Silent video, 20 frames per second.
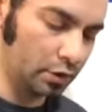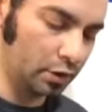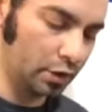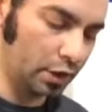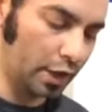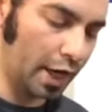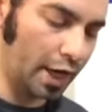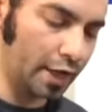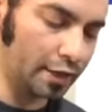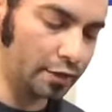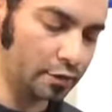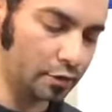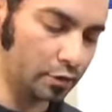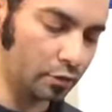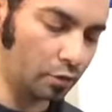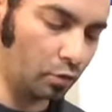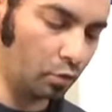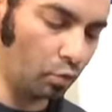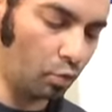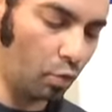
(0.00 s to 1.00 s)
has
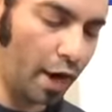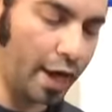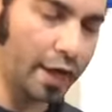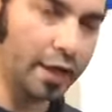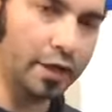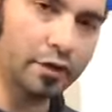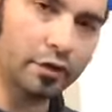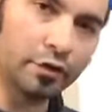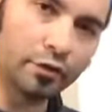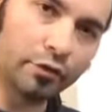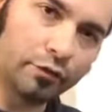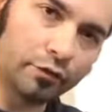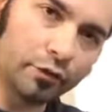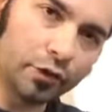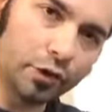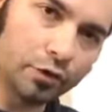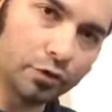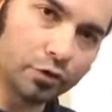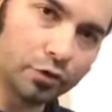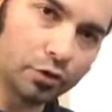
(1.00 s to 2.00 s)
white
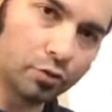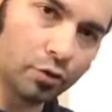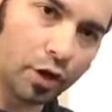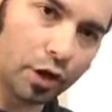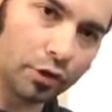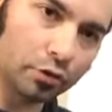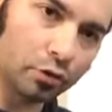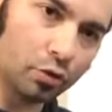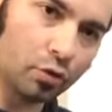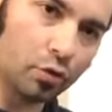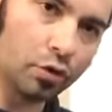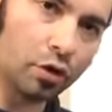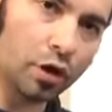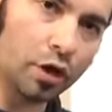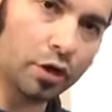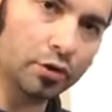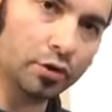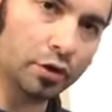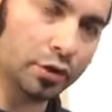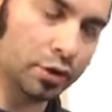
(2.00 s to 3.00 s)
diffused throughout the whole
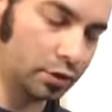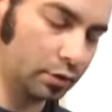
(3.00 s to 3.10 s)
cartridge.